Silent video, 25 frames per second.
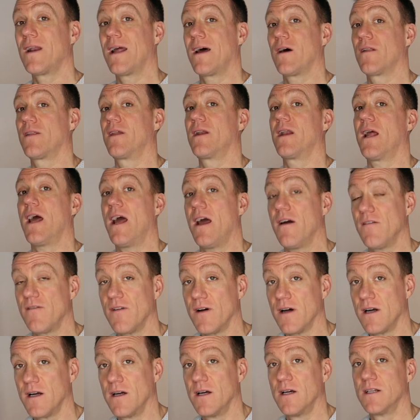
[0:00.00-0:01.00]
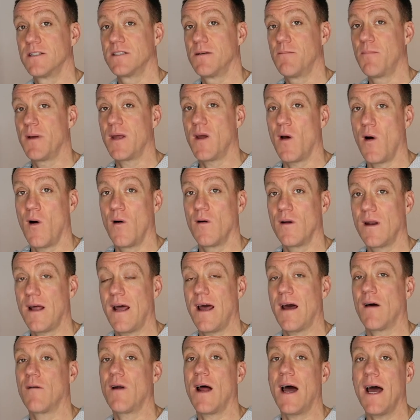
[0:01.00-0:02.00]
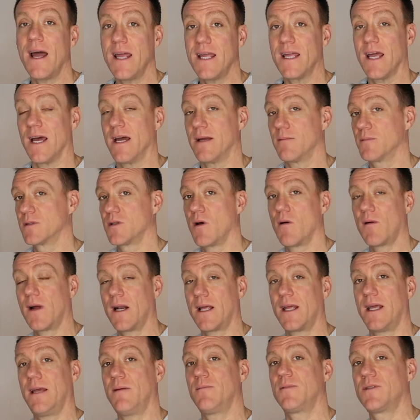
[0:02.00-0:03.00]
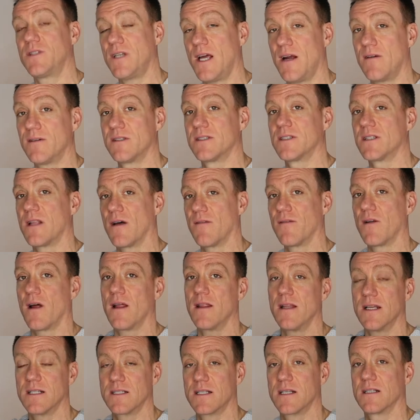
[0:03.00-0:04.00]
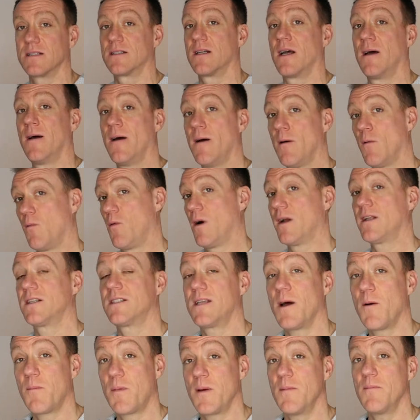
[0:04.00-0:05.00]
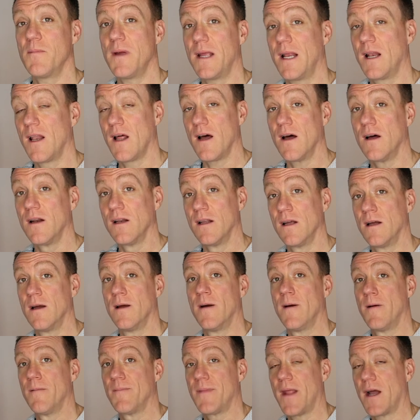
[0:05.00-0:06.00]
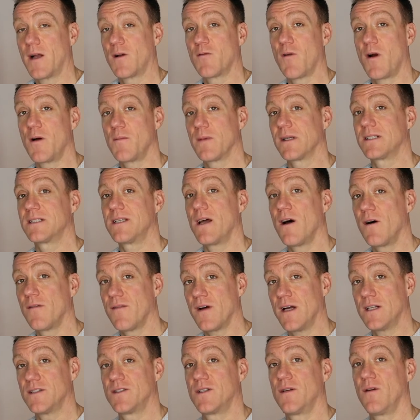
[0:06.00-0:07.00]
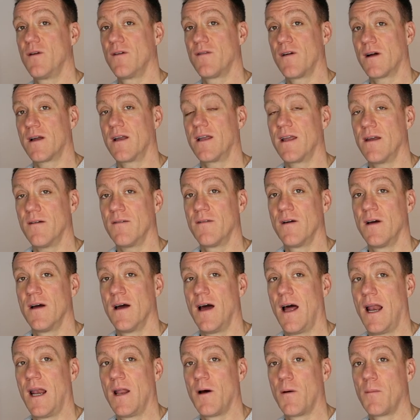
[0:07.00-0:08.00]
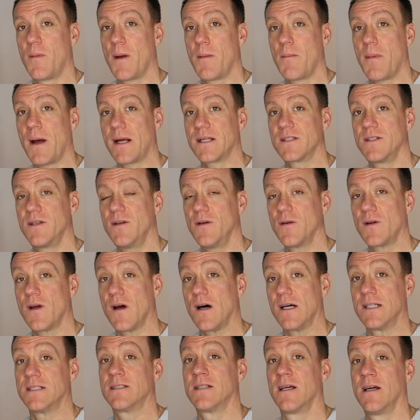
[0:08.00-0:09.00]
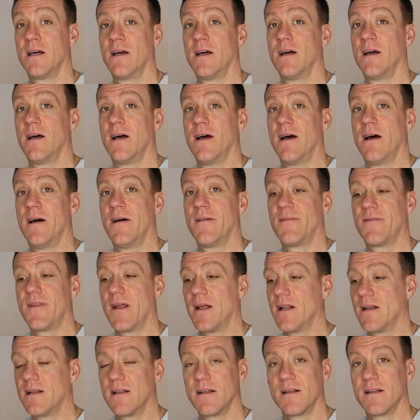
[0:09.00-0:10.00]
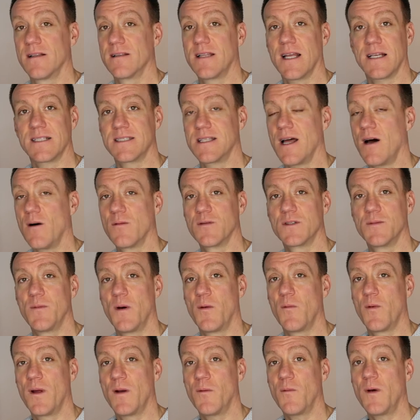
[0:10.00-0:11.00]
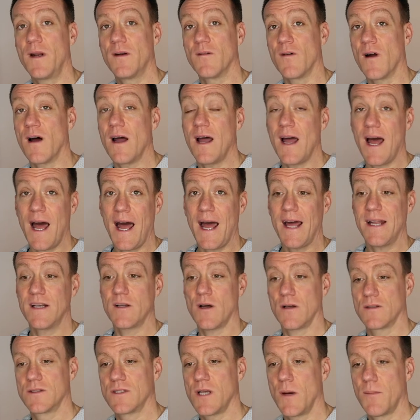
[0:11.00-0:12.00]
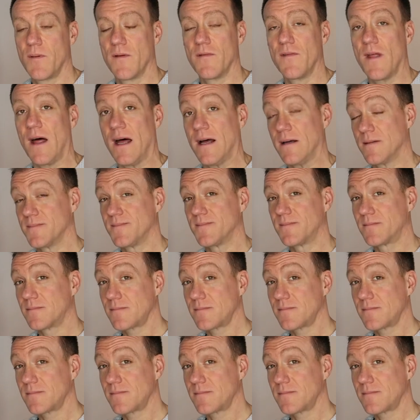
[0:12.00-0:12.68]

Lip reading: now than ever to be on our A game. So I'm going to keep sharing stuff like this because, one, it's helping me learn and grow myself, and two, if I can give a little bit back to you guys, then that's the ultimate win-win, right? And on top of that,